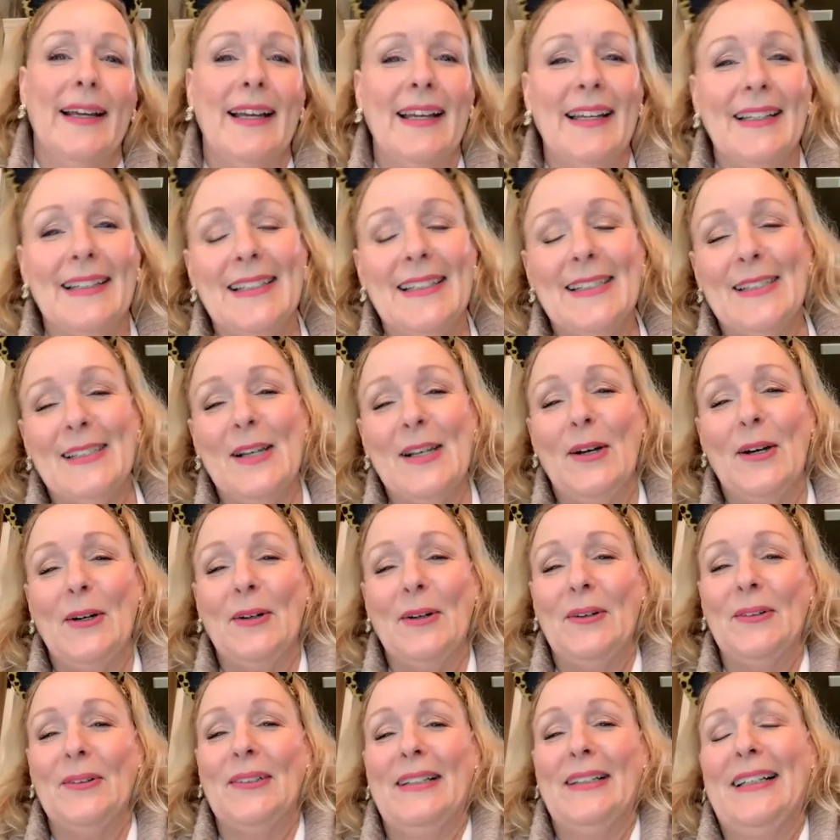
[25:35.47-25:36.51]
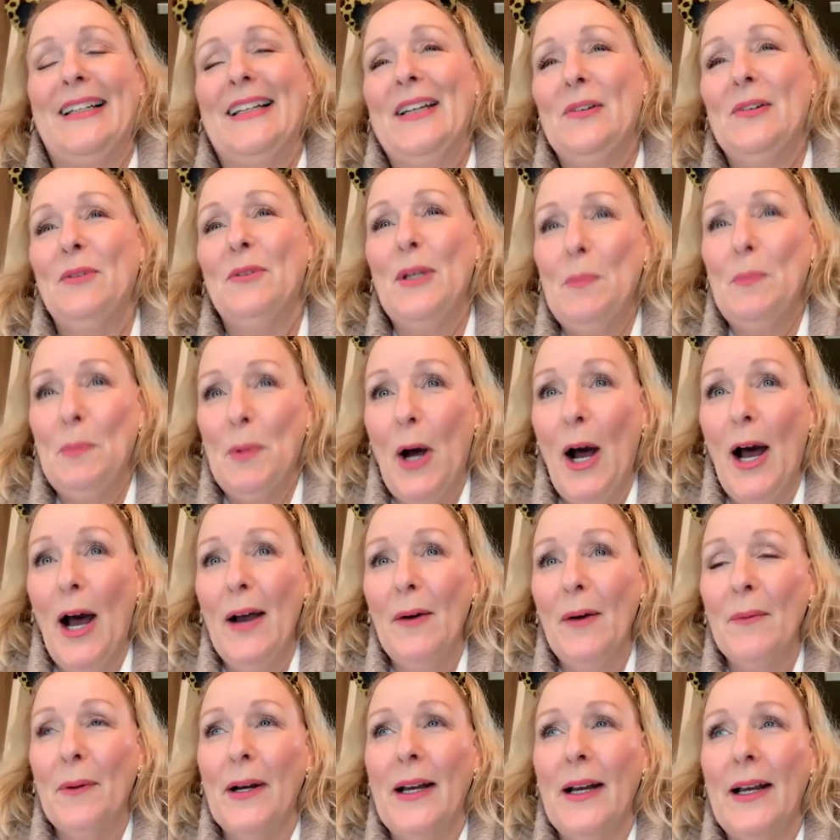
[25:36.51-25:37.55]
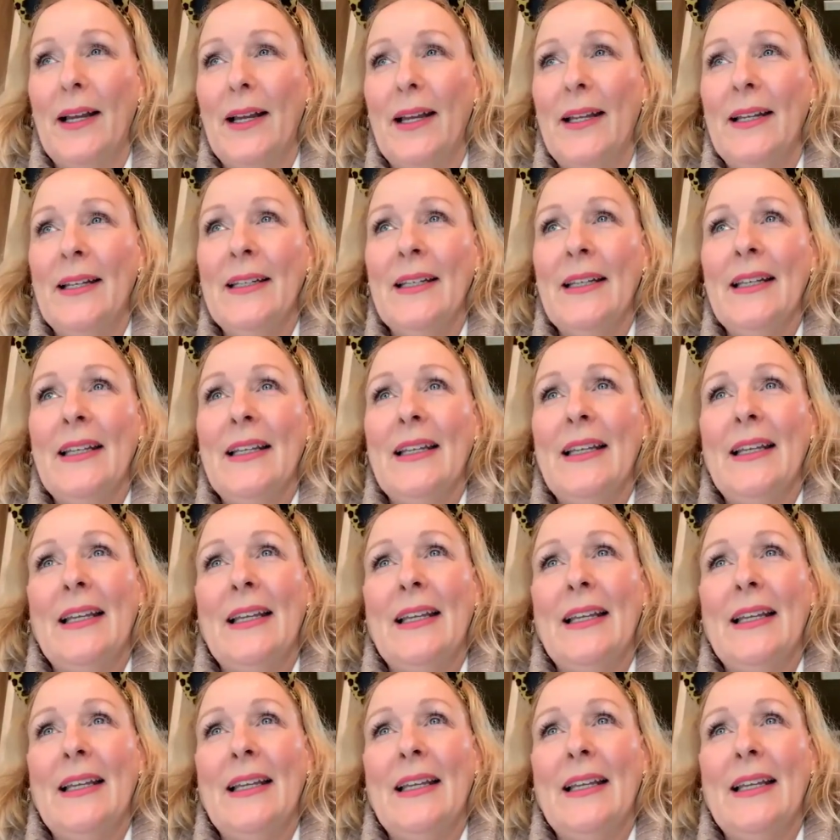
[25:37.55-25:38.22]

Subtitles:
And so we bought one,